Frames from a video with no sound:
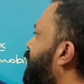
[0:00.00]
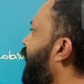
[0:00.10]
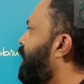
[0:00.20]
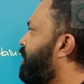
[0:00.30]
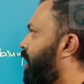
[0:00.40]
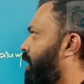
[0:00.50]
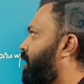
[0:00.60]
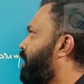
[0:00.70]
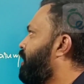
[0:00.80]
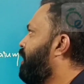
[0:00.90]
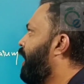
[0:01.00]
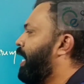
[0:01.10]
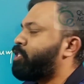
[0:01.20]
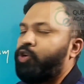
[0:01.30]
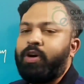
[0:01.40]
algae.
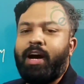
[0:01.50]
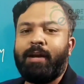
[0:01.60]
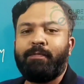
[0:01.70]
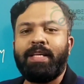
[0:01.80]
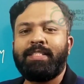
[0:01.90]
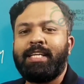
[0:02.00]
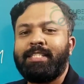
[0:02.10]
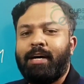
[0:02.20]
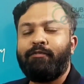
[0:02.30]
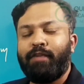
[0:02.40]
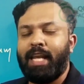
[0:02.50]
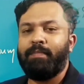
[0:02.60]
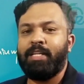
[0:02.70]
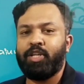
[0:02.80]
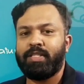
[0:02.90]
Ectocarpus is the
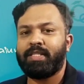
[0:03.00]
filamentous